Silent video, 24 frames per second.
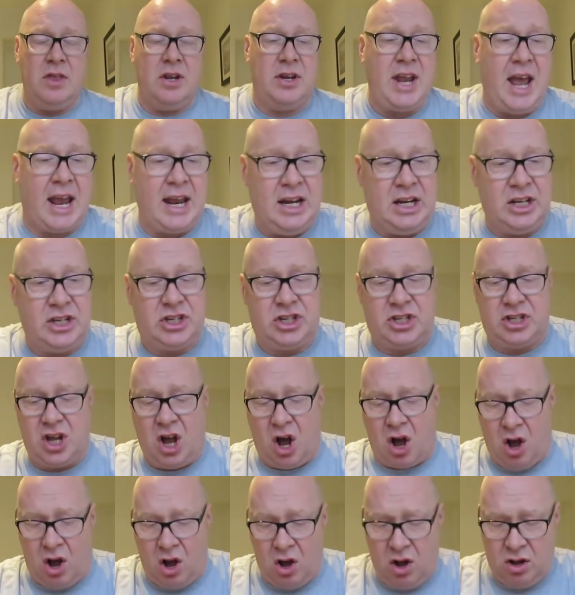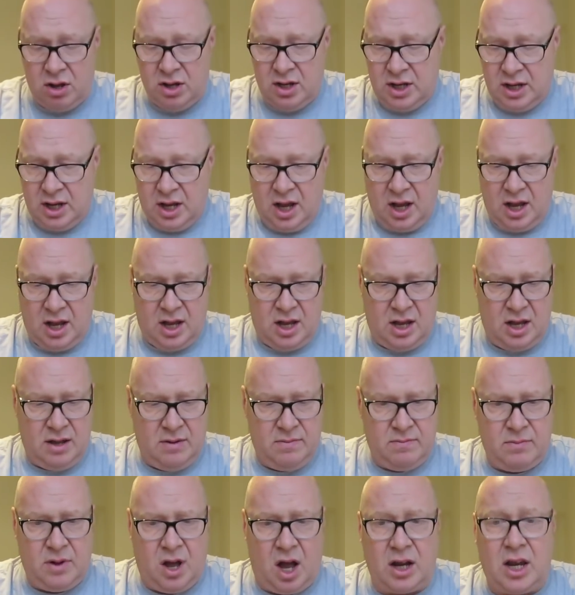Daily Star.
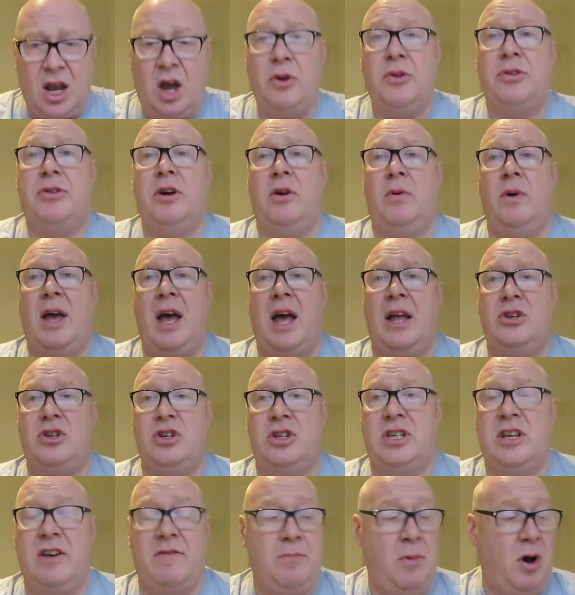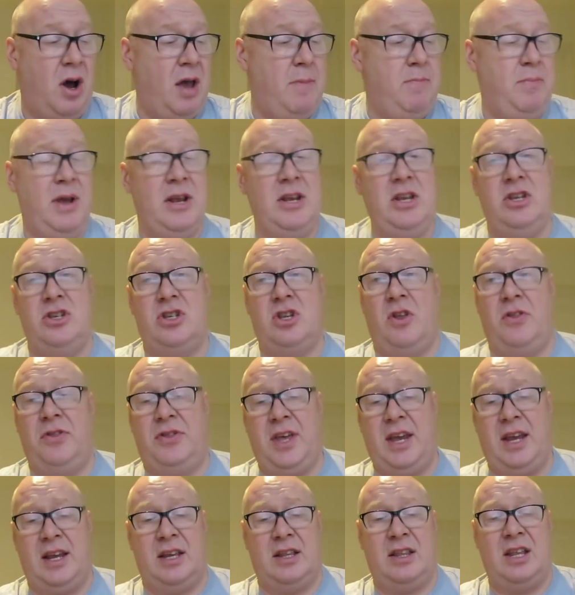I go through it and just give my opinions on
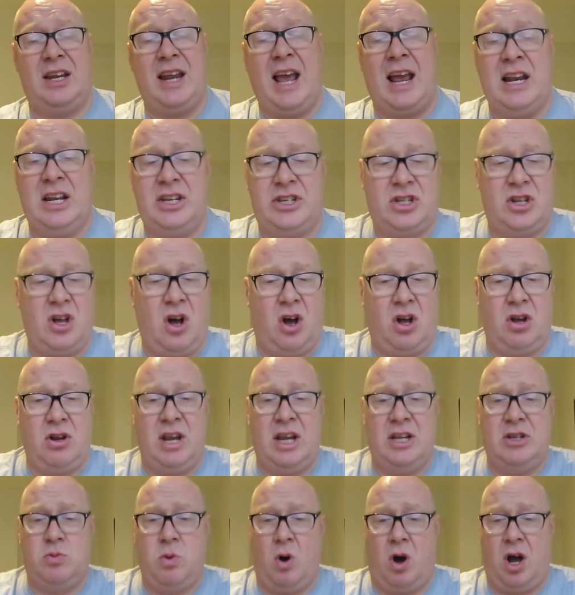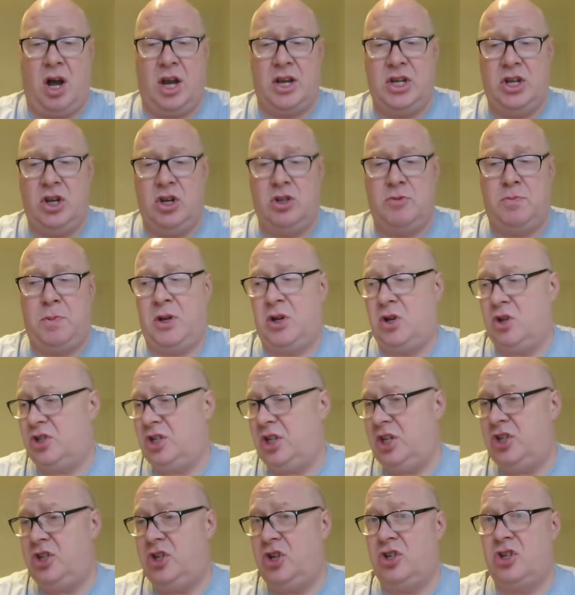things. The Daily Star is what I use
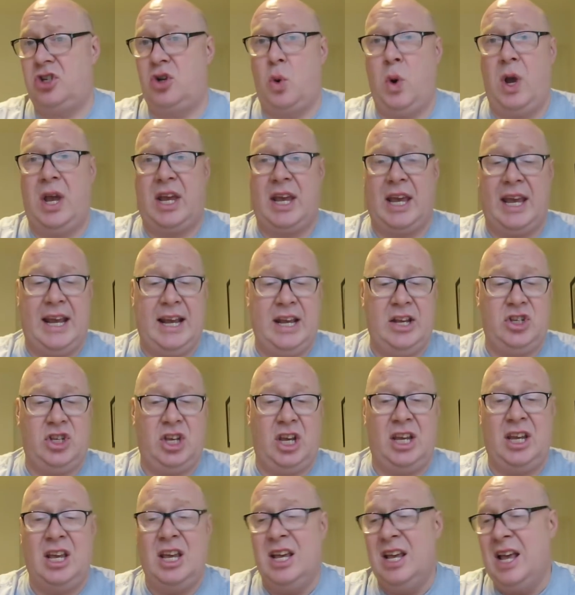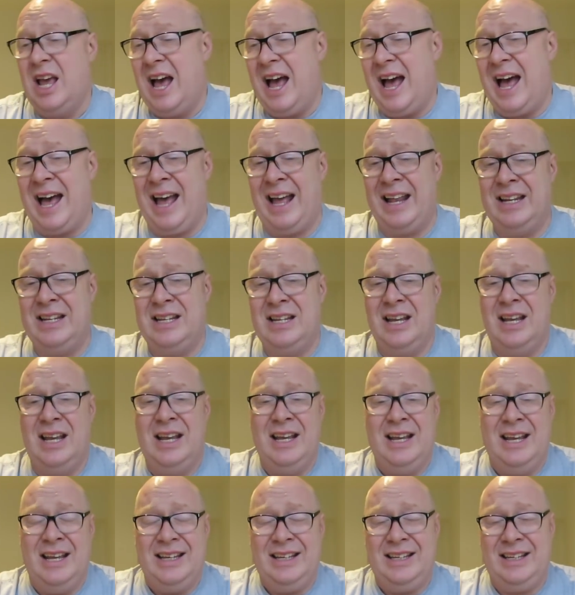because it's just quick, easy, and
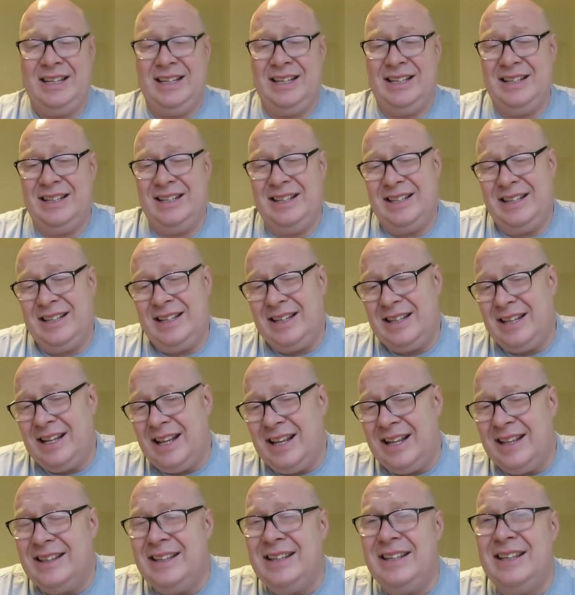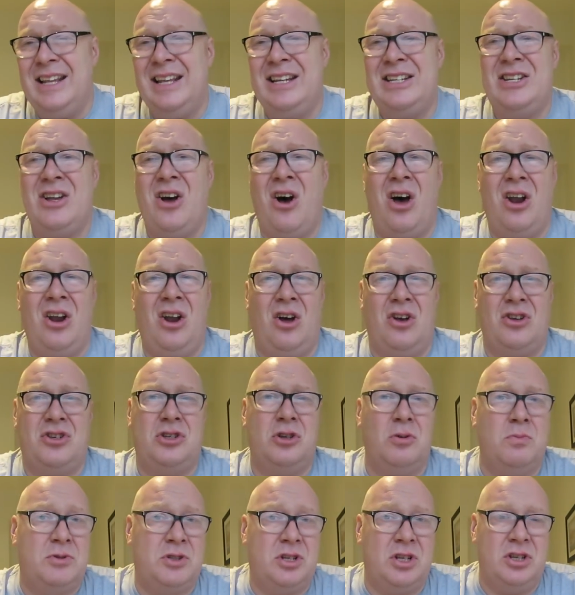there's not a lot of
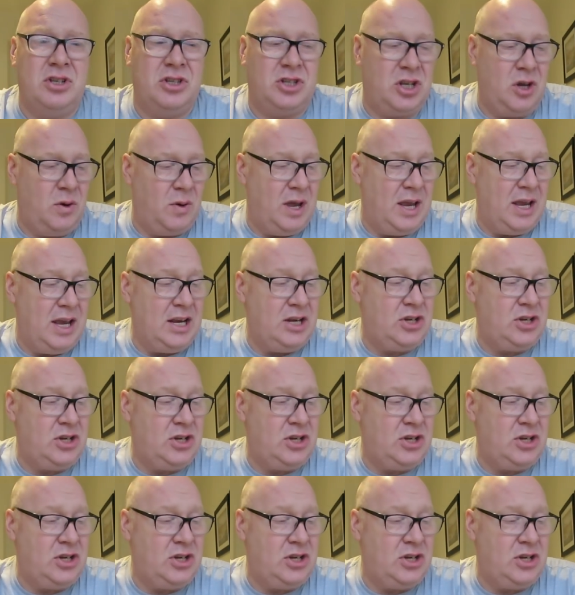substance to it.